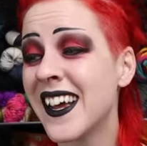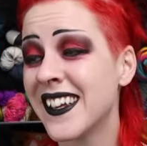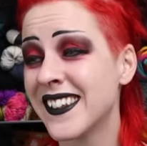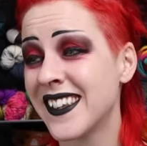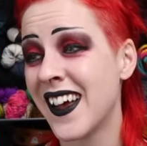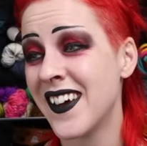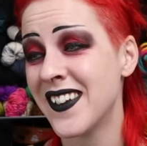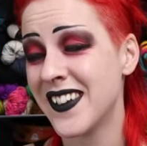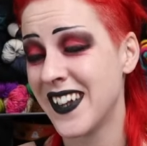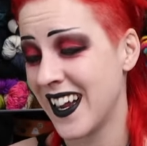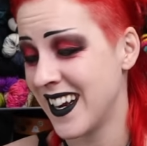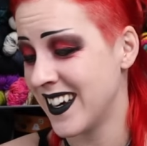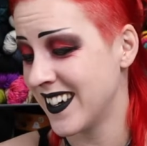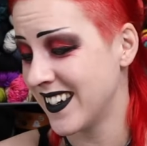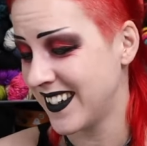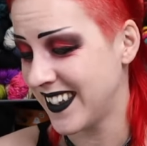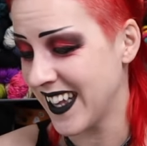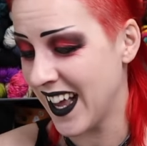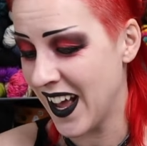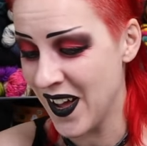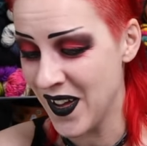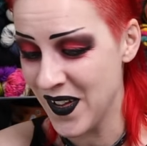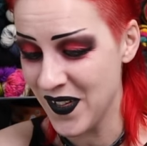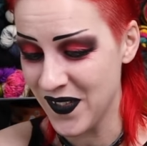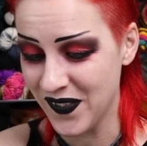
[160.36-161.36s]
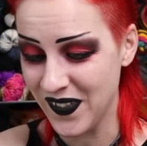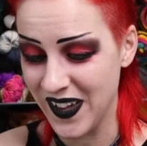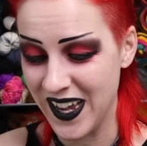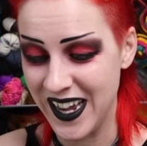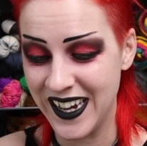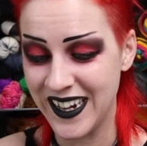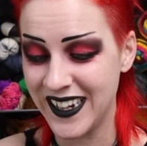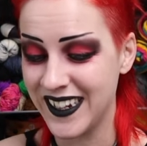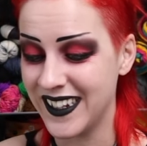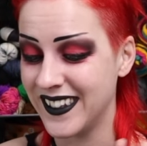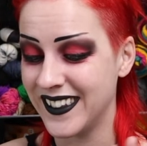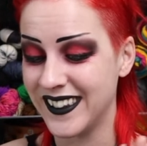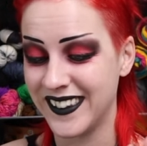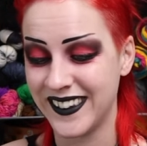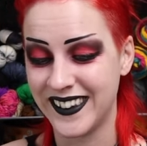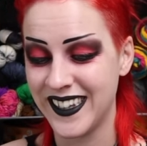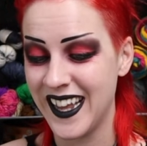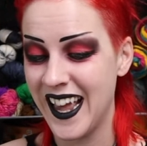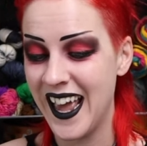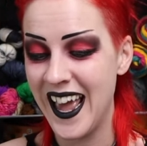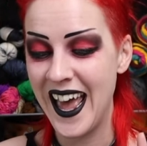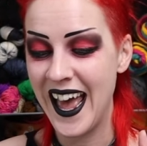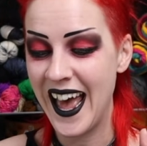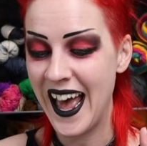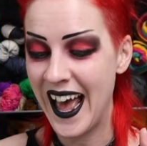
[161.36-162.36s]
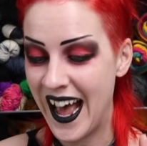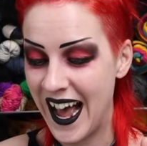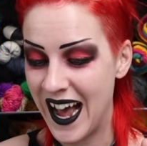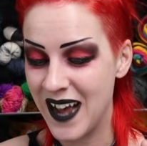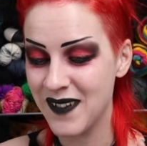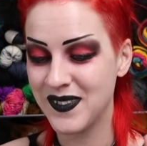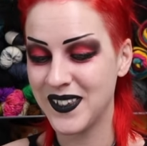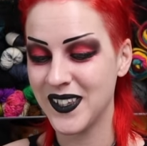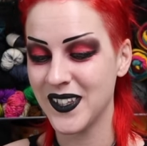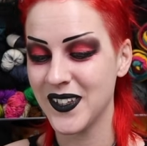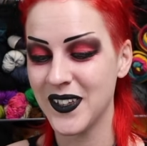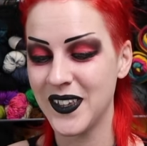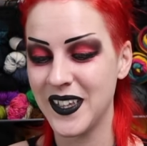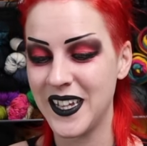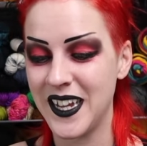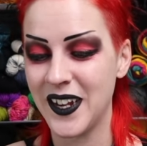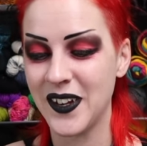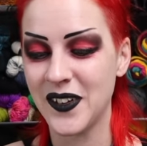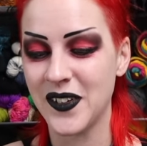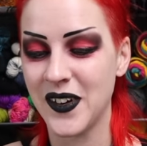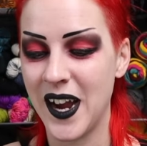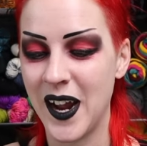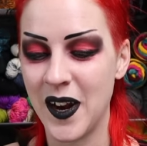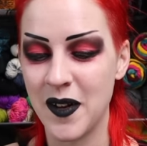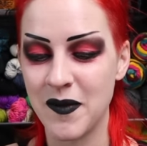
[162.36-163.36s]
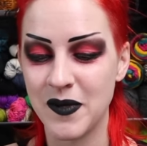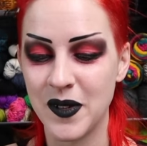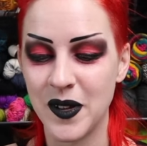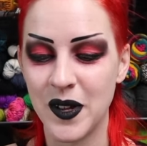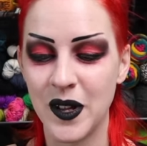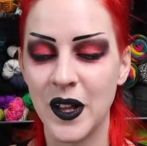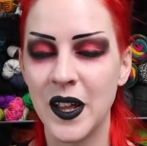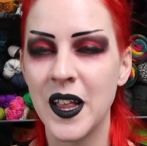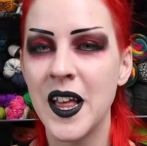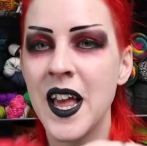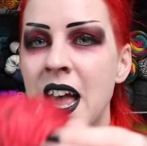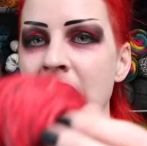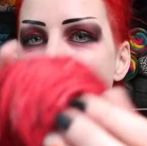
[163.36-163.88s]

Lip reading: has outdone herself. It is absolutely incredible.